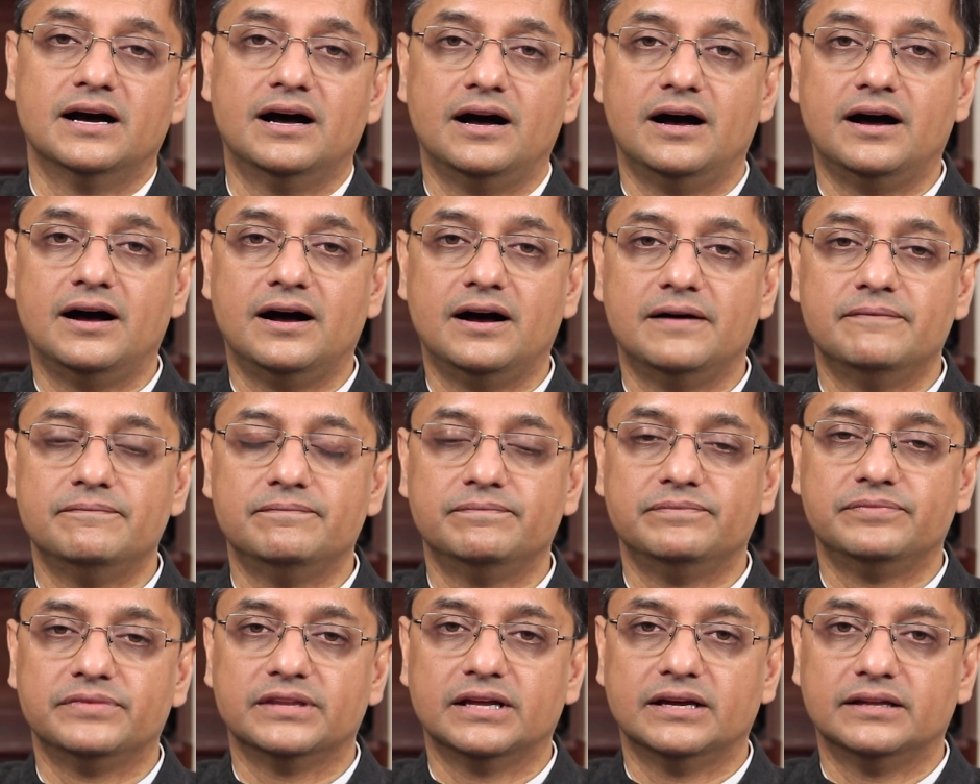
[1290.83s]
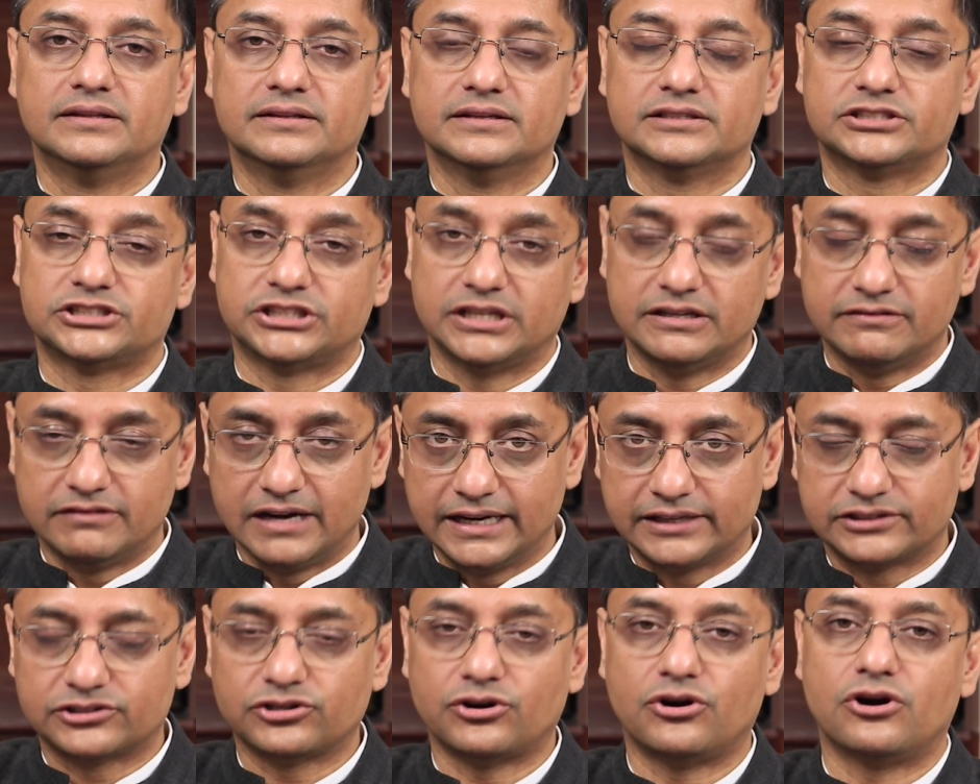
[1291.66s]
and the
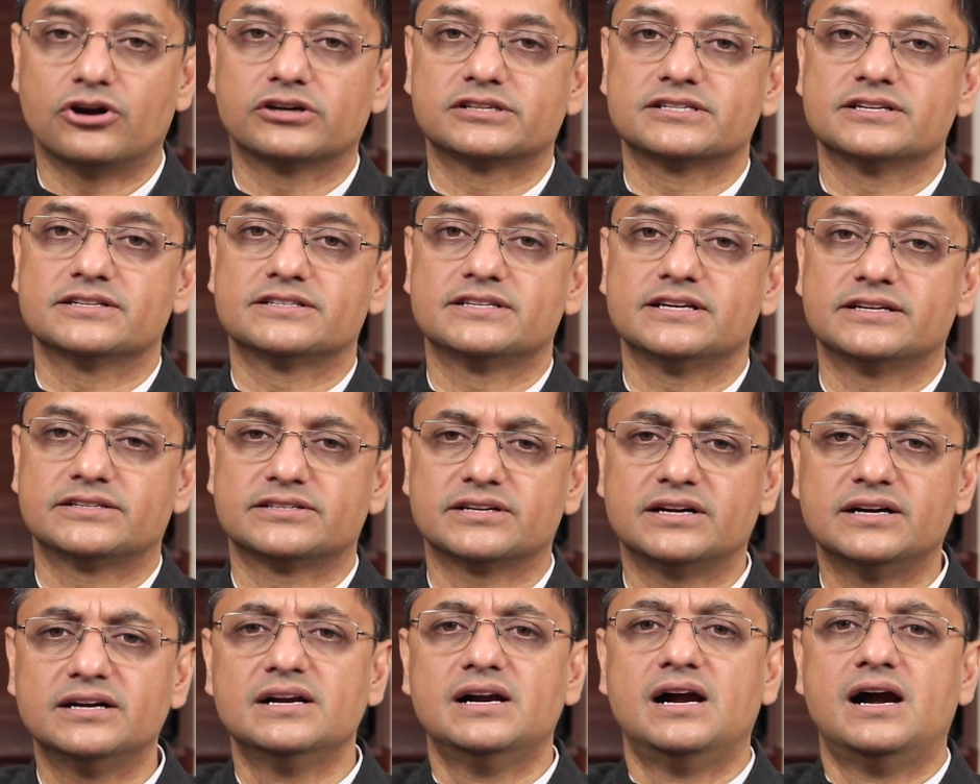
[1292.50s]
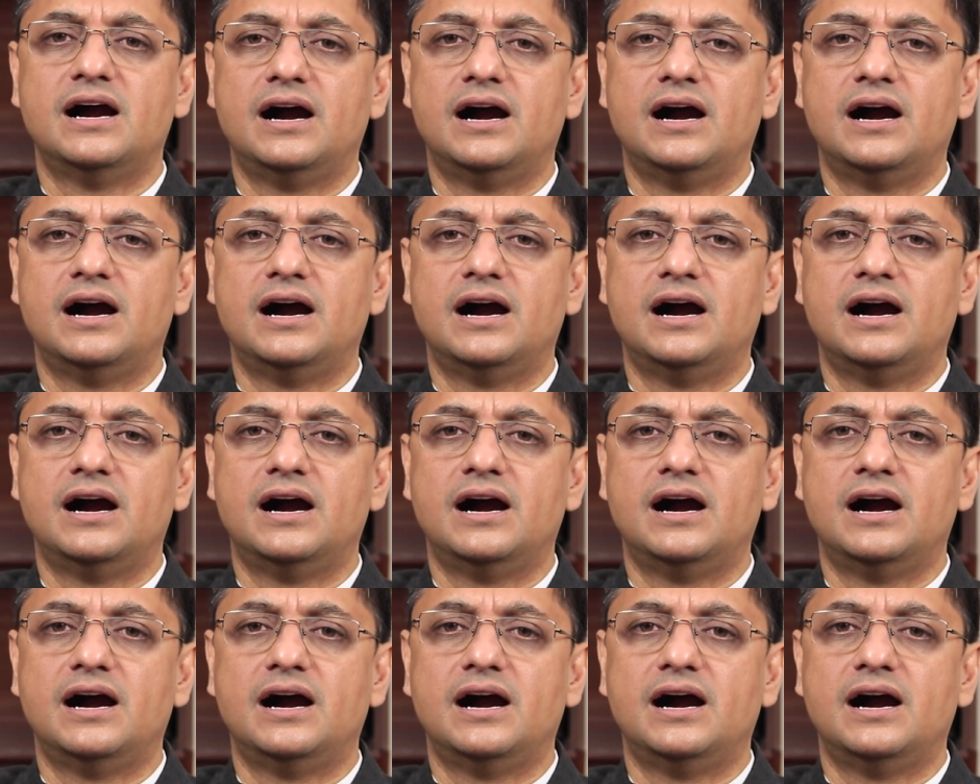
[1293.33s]
Shaivite thoughts etc.,